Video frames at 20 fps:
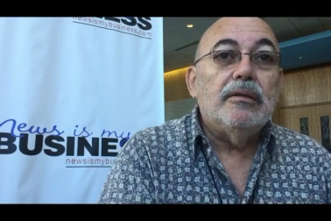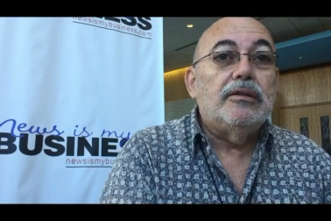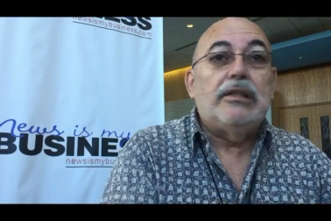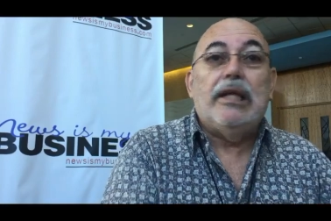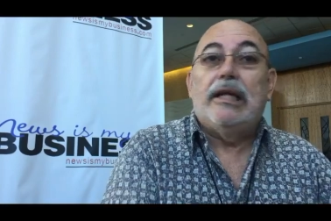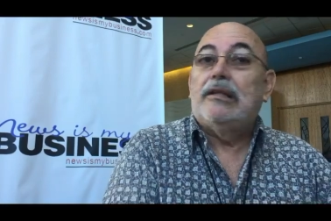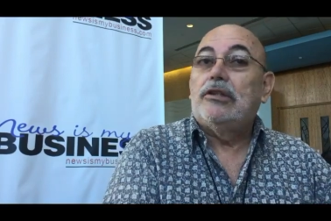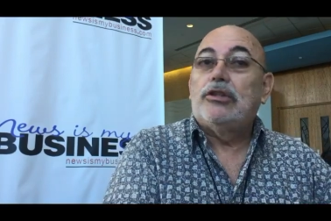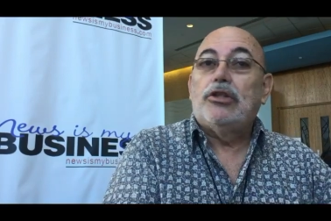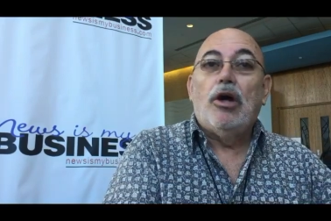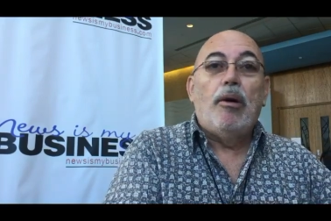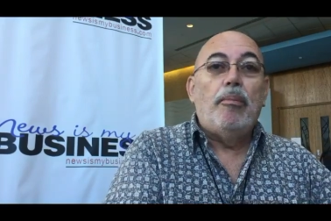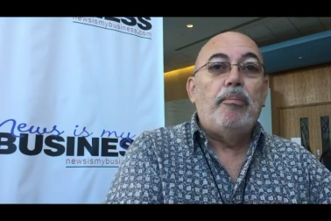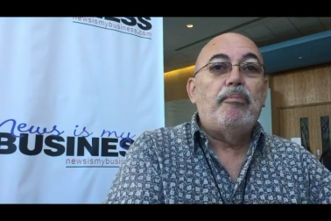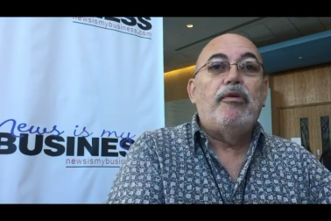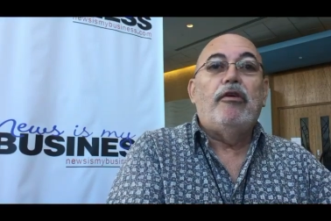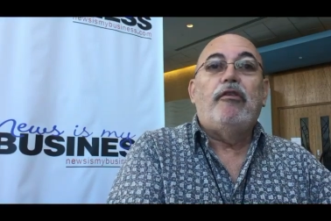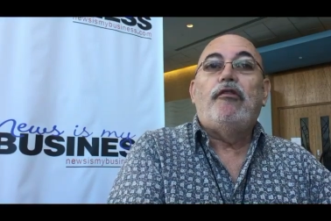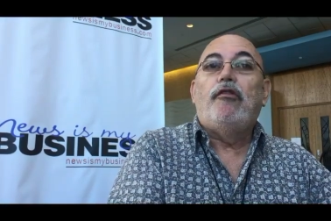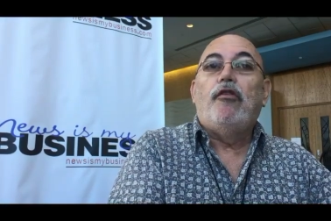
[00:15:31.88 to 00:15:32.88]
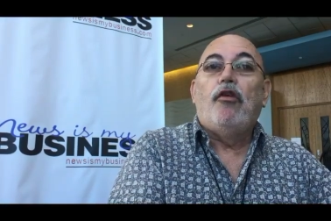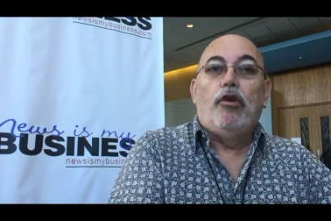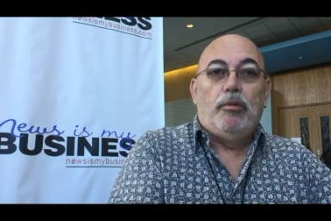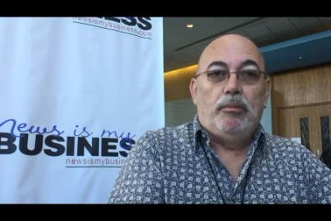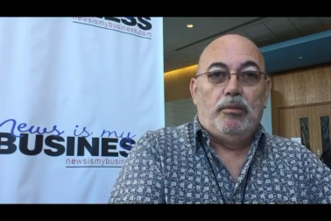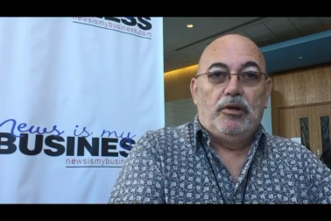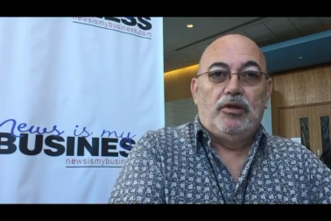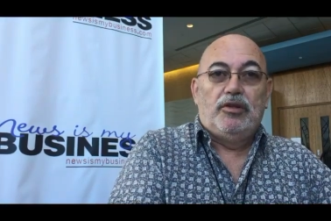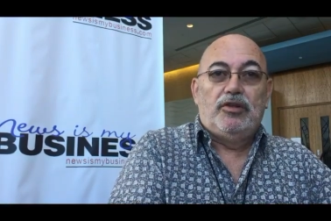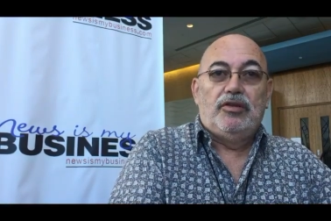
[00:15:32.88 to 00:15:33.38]
The top
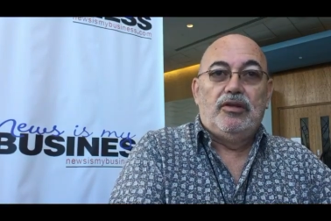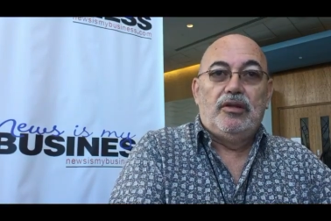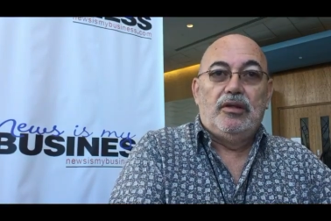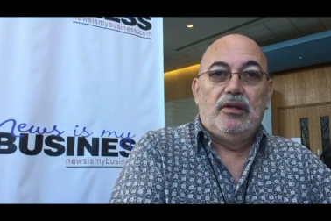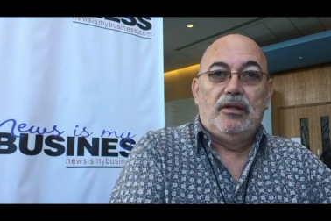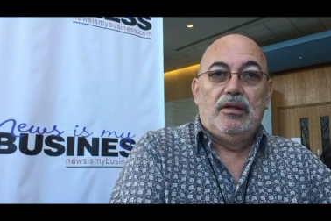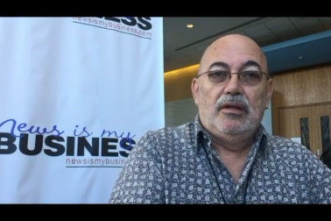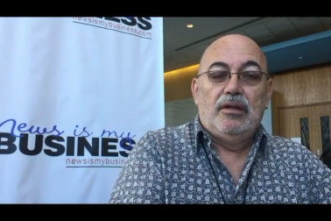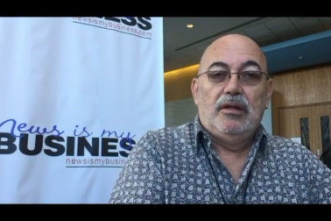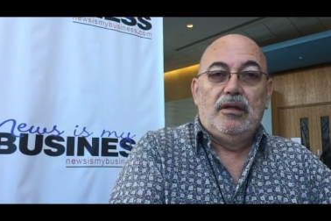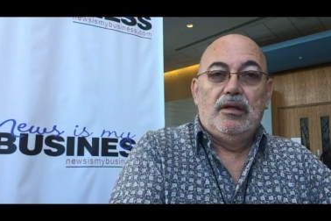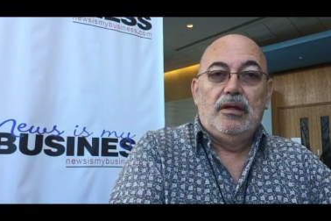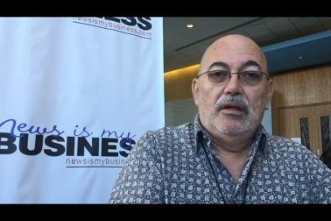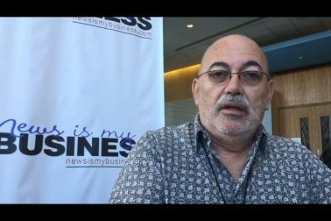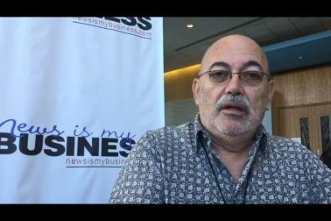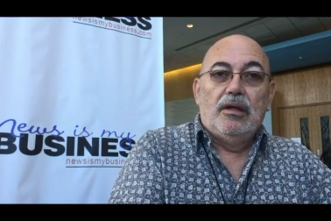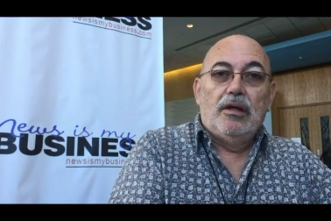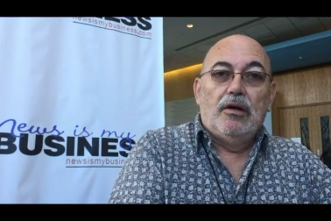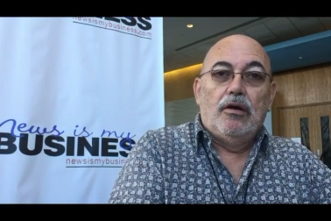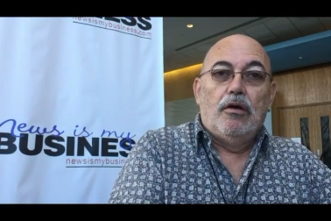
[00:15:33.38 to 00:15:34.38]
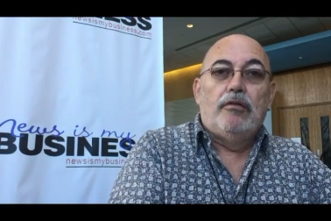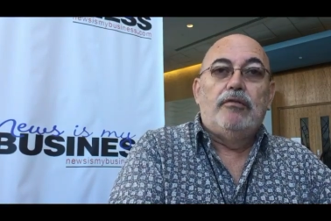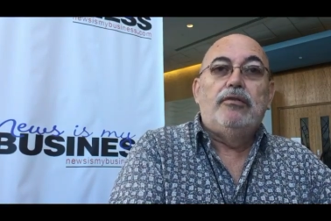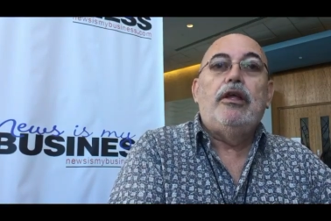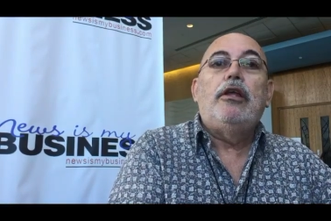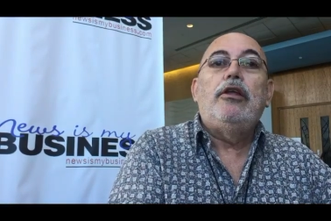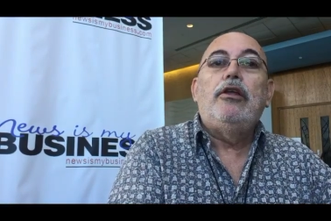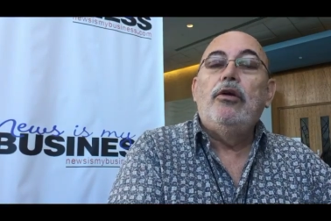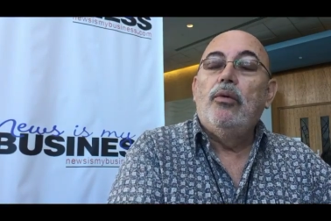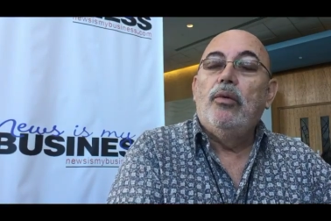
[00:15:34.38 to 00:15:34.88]
performers of
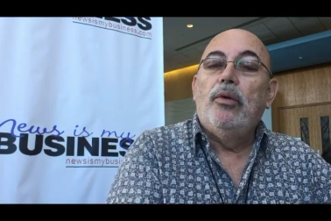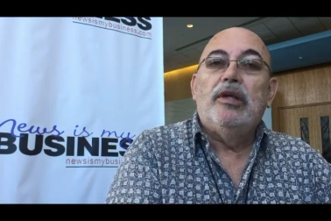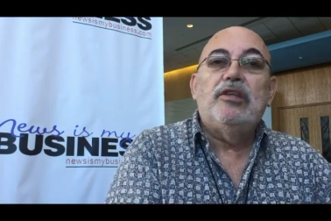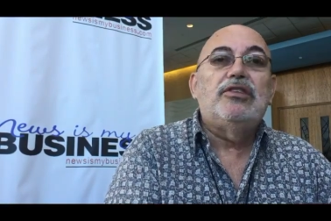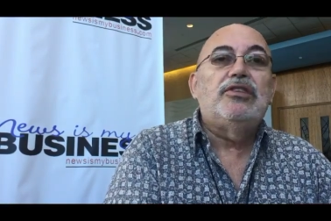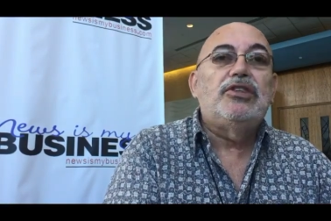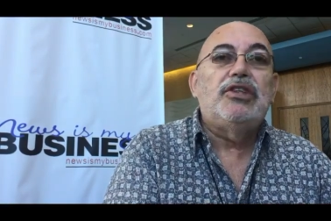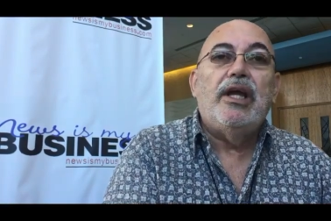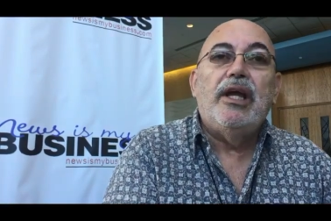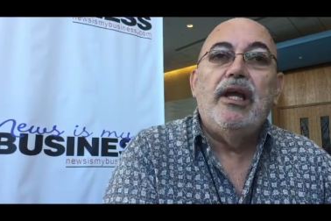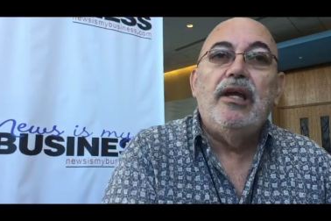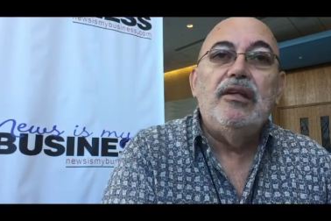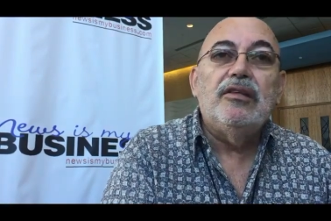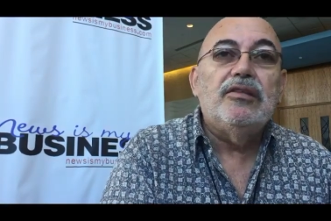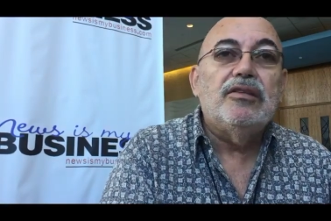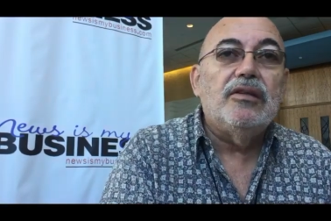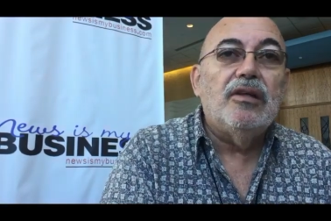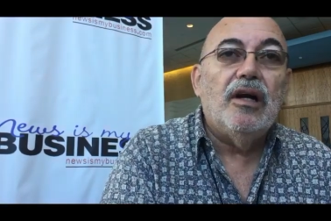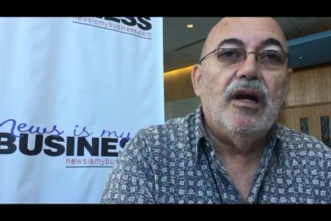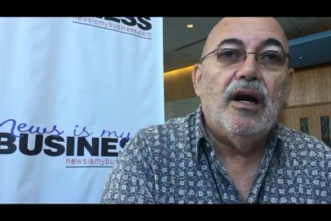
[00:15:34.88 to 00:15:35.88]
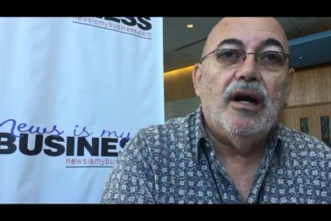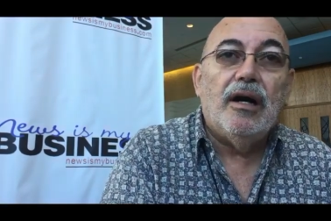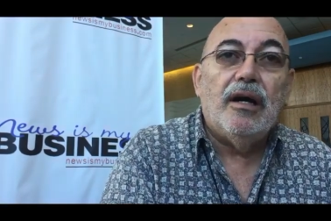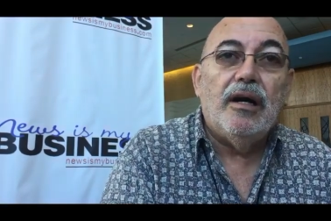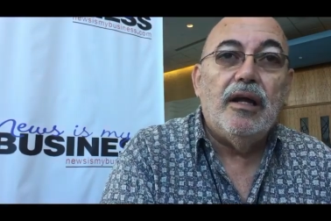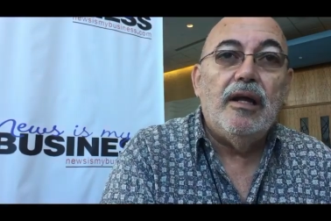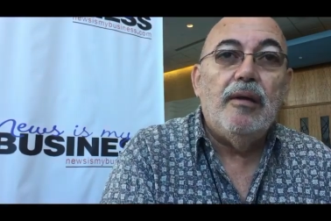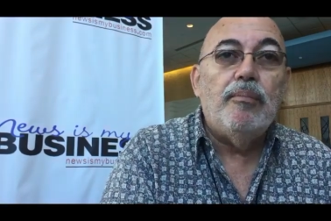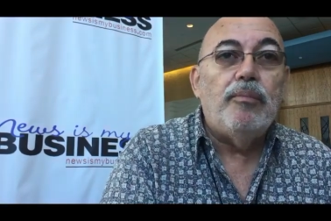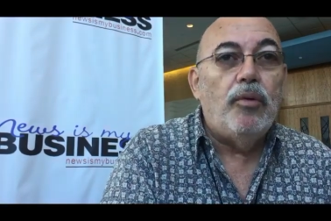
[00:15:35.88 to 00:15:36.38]
the U.S. chains are
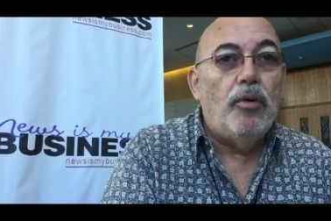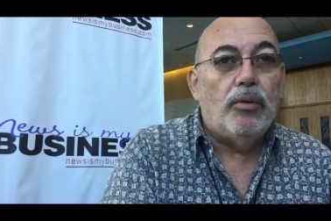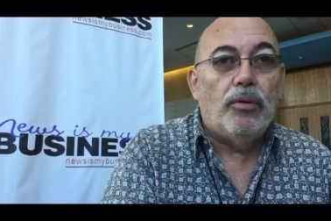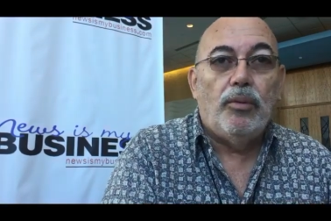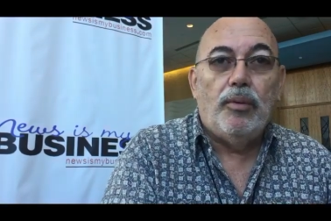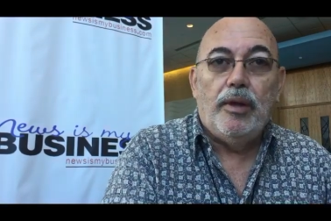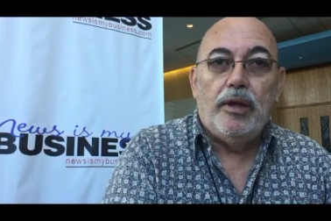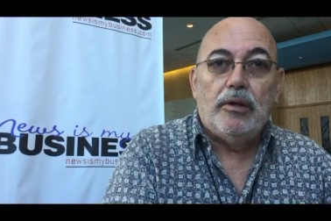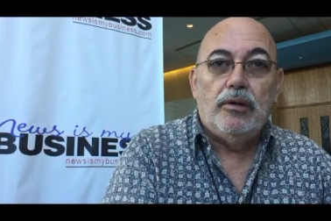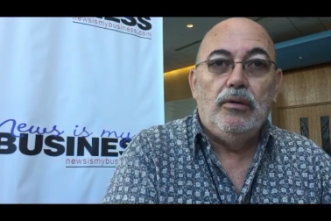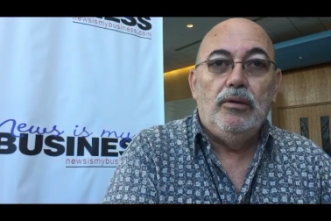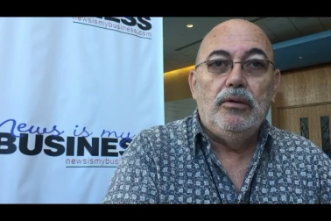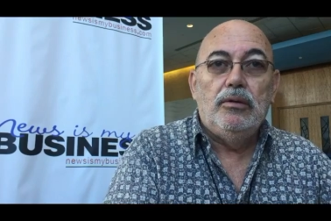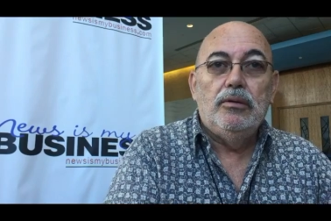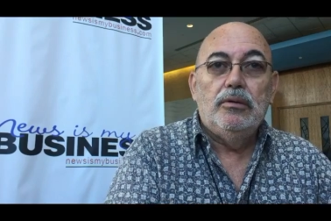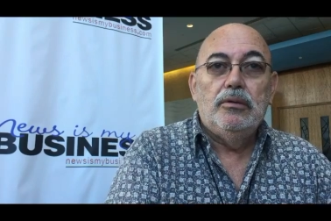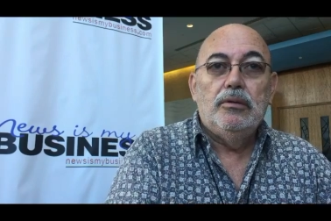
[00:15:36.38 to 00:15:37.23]
in Puerto Rico.